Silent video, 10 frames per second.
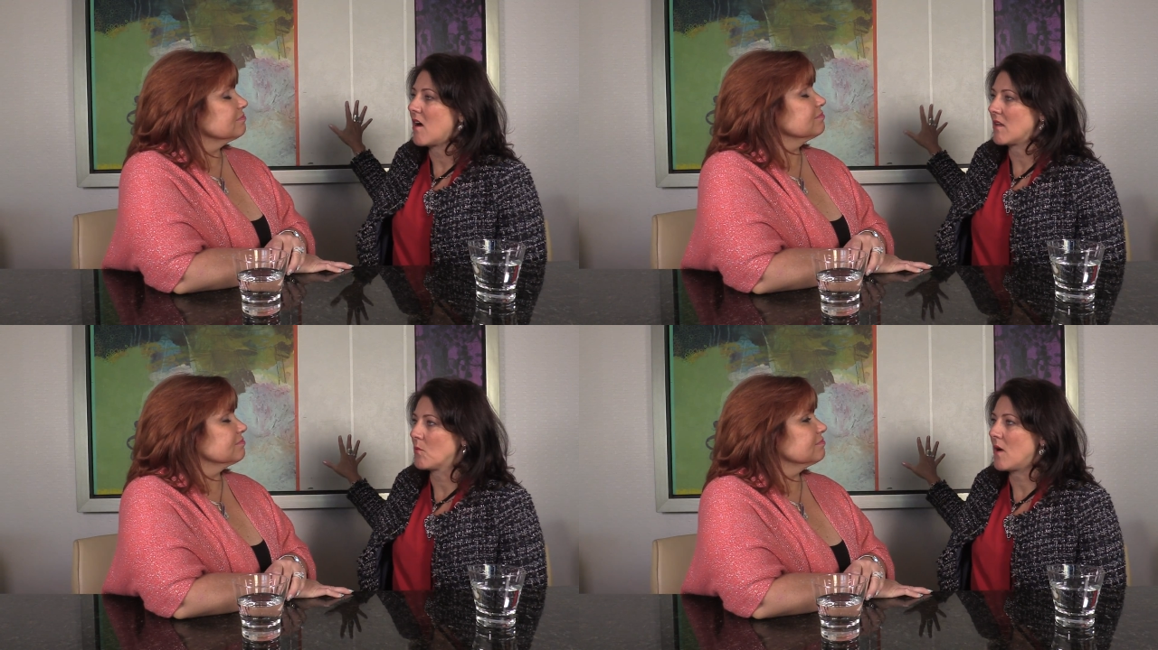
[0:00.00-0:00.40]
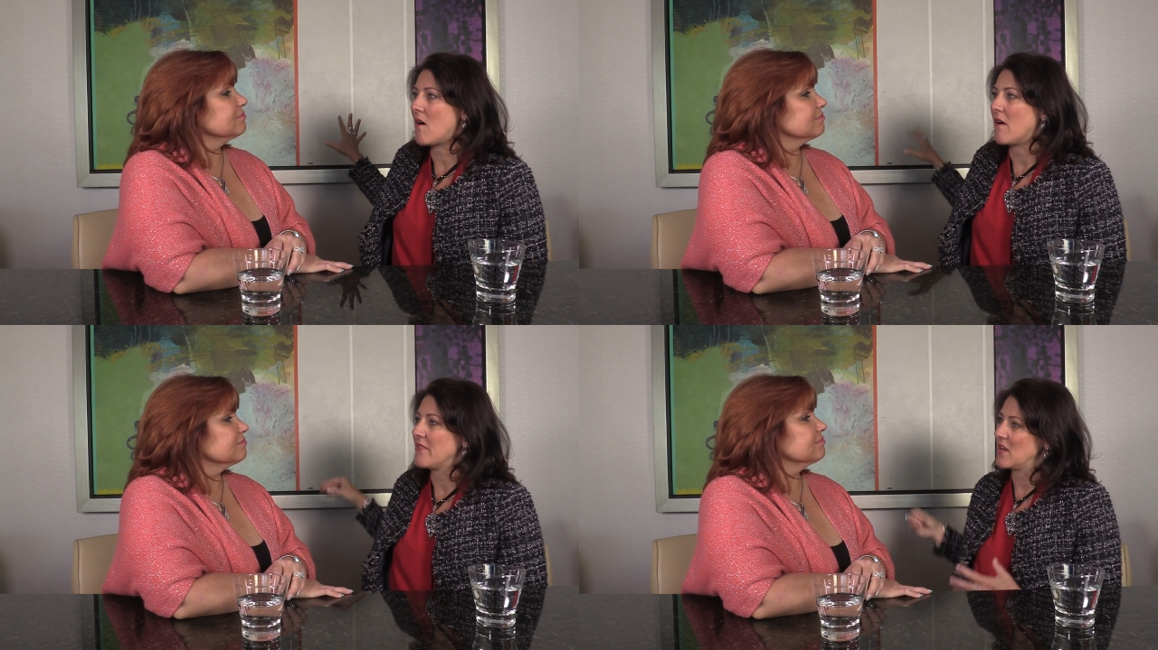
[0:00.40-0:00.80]
Speaker 1: on a
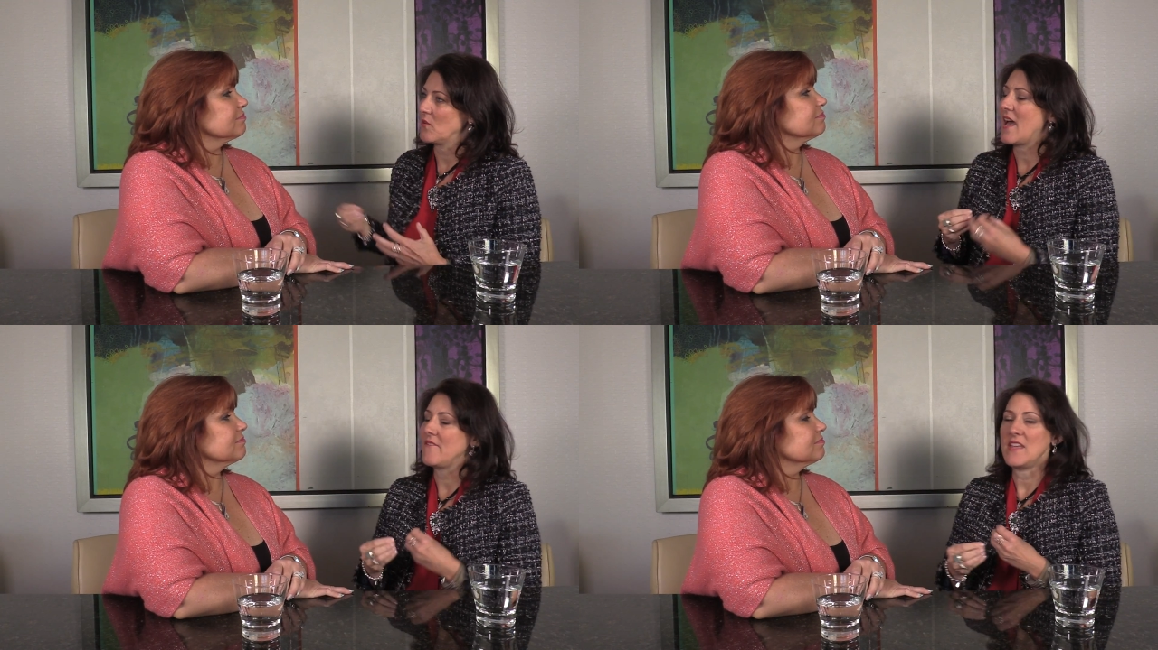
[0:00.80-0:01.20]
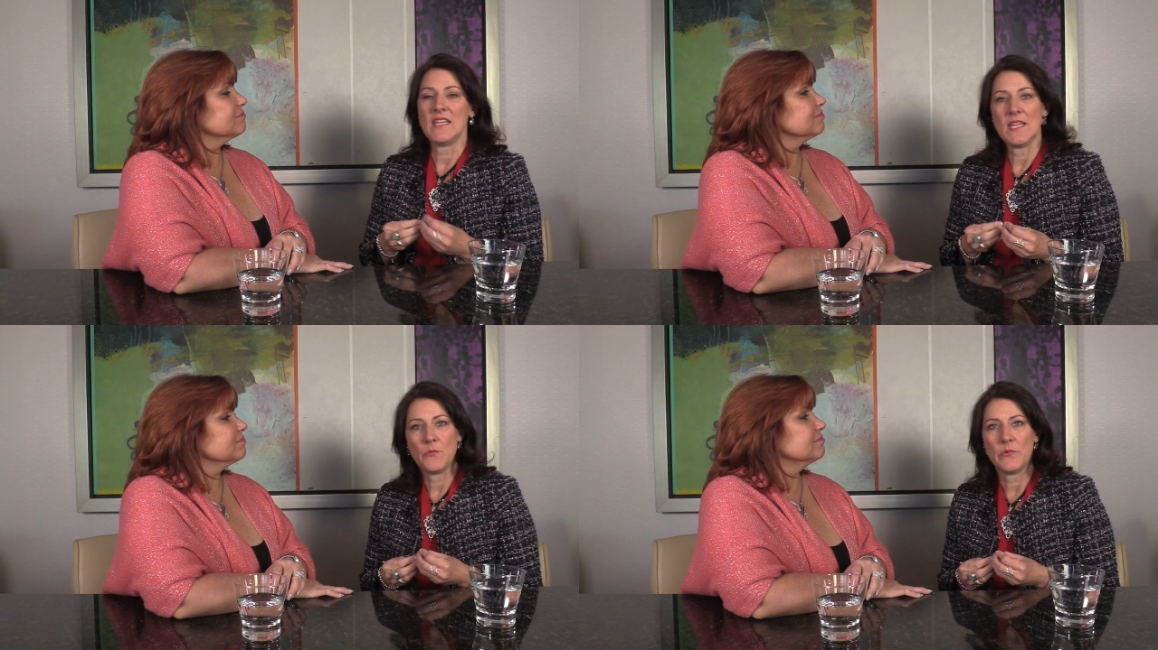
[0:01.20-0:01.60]
wall, and they don't have
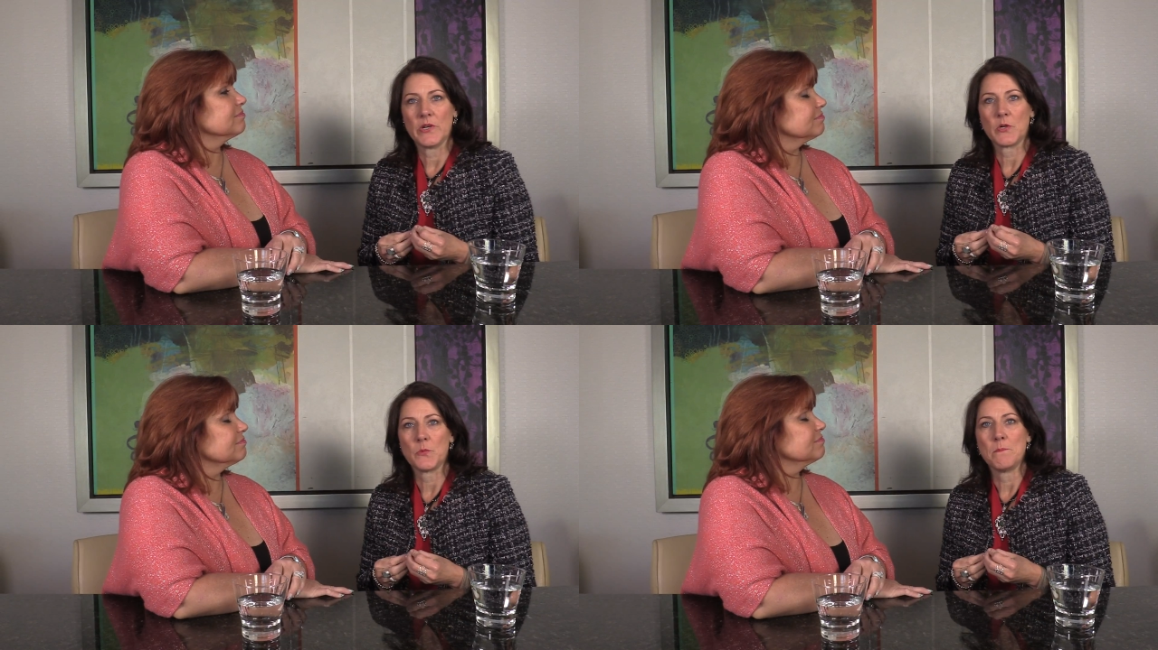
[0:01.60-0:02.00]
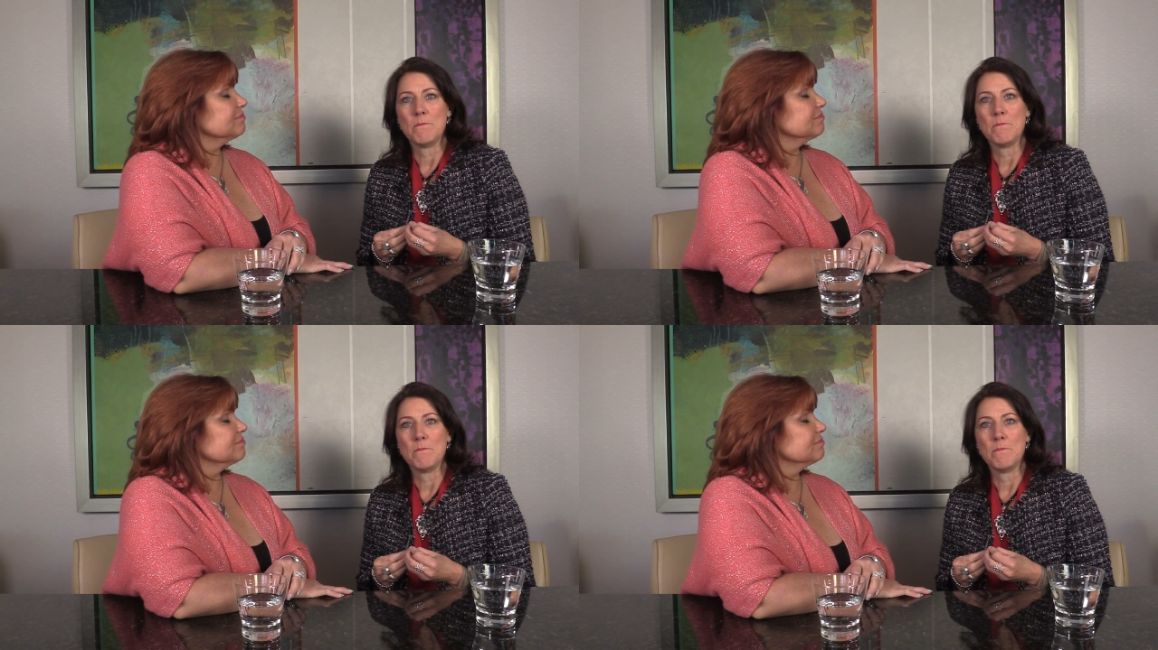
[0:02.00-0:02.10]
any real